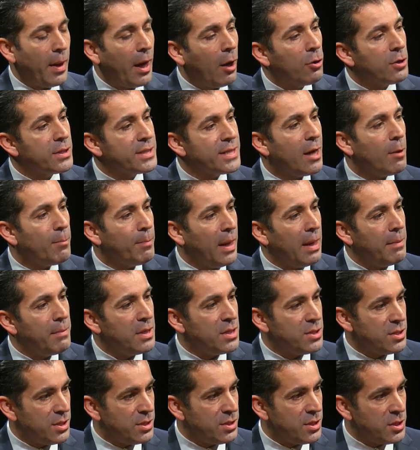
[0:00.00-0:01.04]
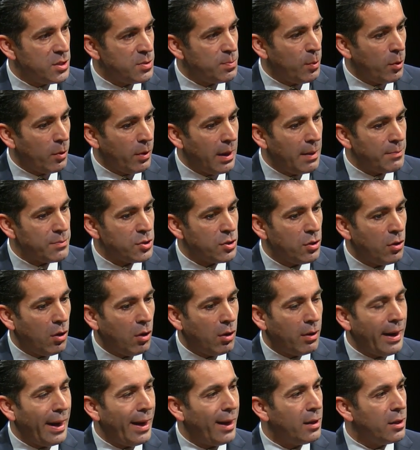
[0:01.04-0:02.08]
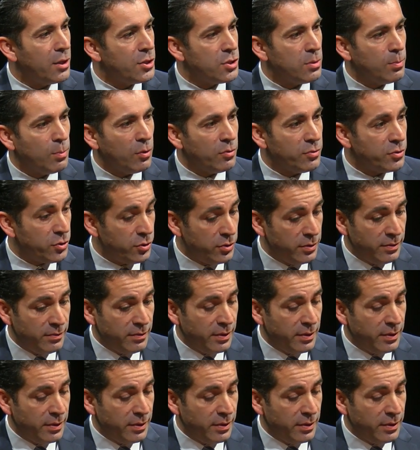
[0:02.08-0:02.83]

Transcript: Our down payment assistance programs are eligible.